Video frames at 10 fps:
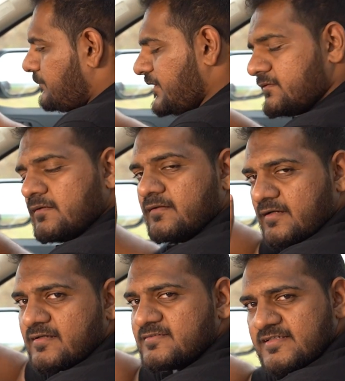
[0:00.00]
But
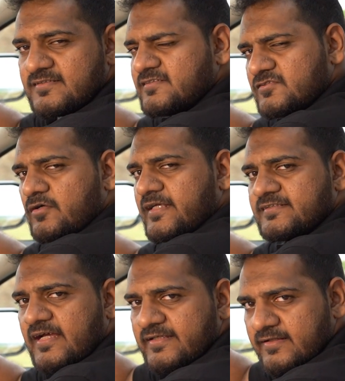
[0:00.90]
Tata says it's not
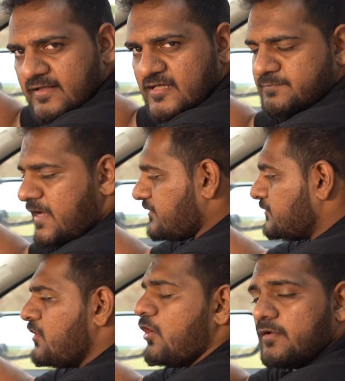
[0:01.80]
exactly a glass panel
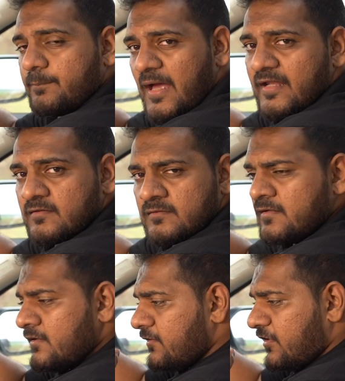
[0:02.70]
or a panel
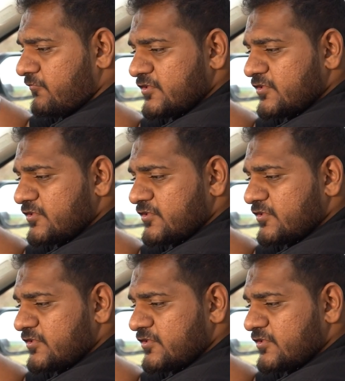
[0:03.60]
uh,